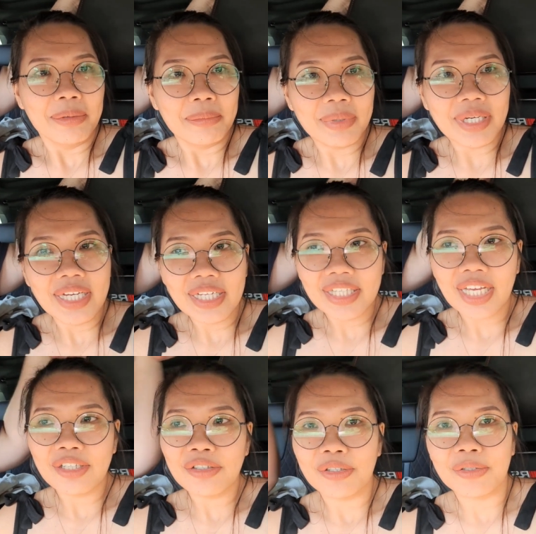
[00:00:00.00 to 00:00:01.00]
But I
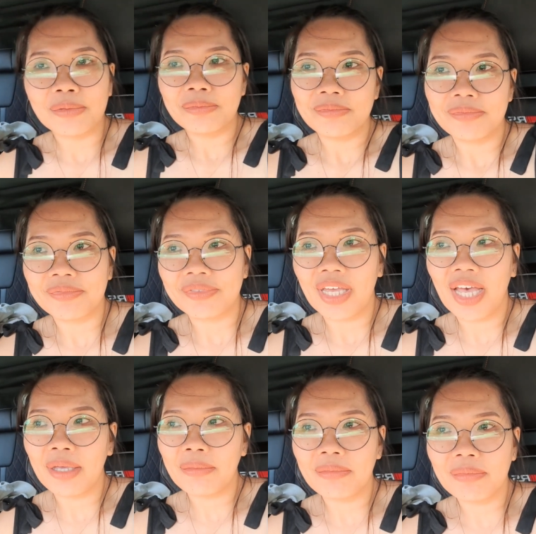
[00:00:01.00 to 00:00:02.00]
don't know.
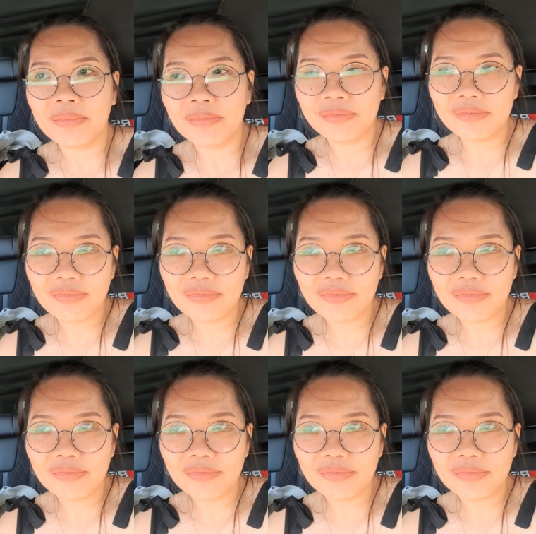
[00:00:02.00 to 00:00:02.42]
I'm